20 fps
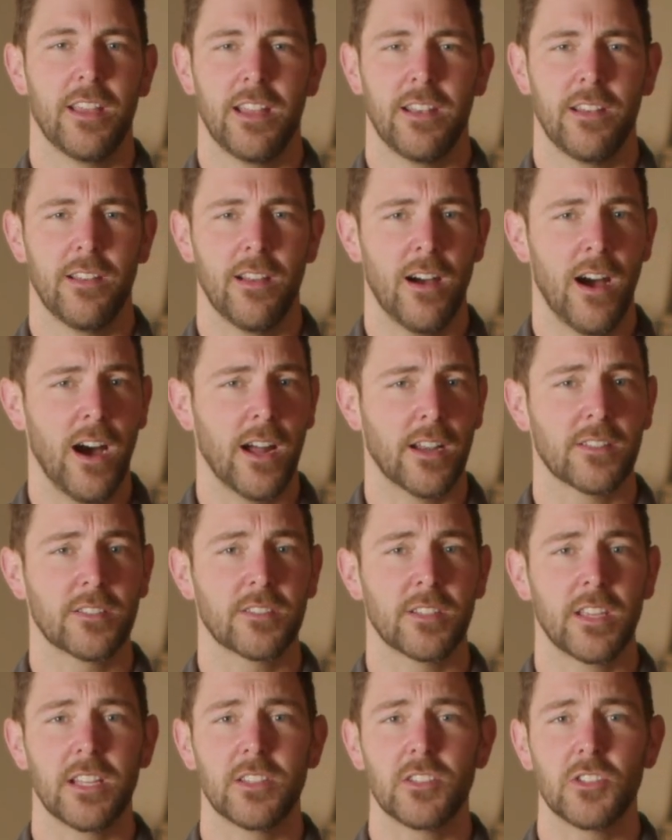And
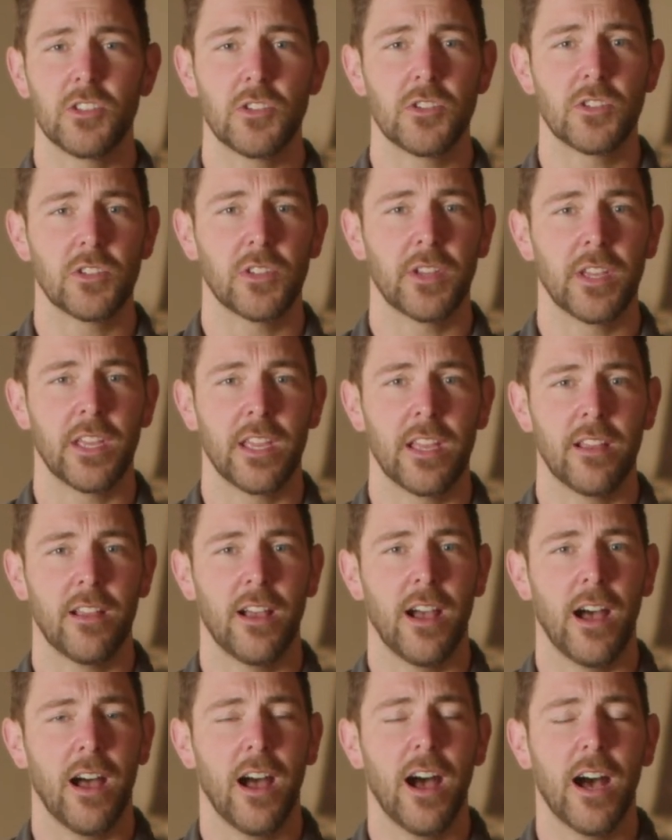honestly, it's usually
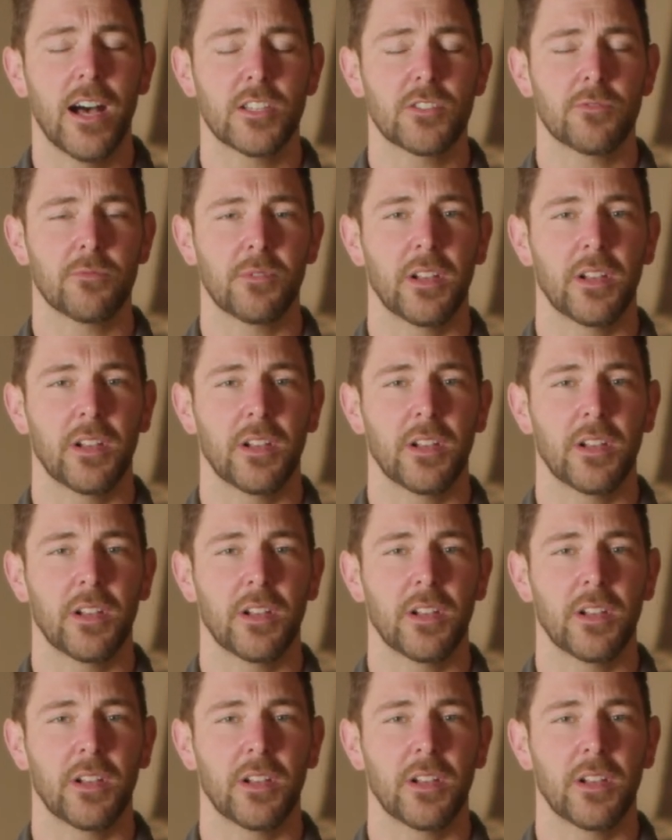us